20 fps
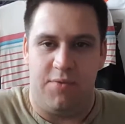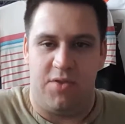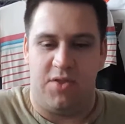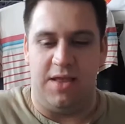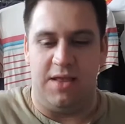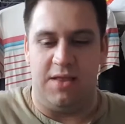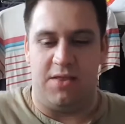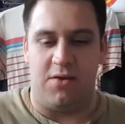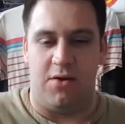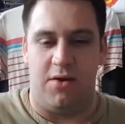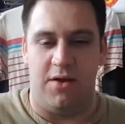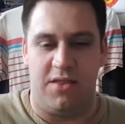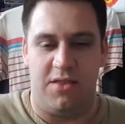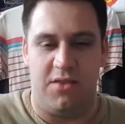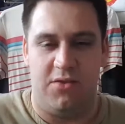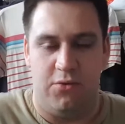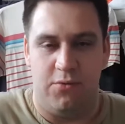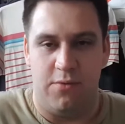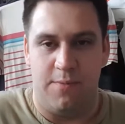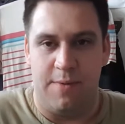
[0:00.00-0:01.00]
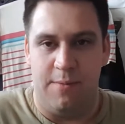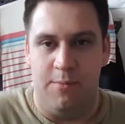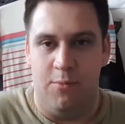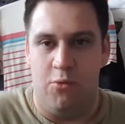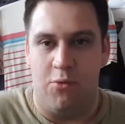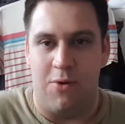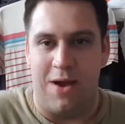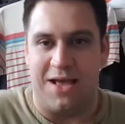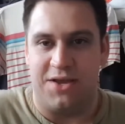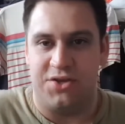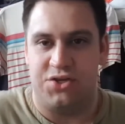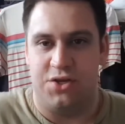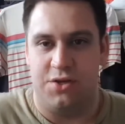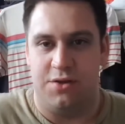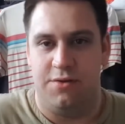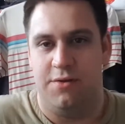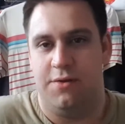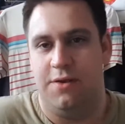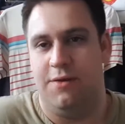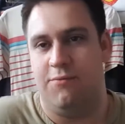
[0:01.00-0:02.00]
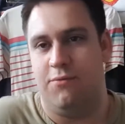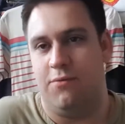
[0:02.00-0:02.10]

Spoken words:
these guys do a bit more action.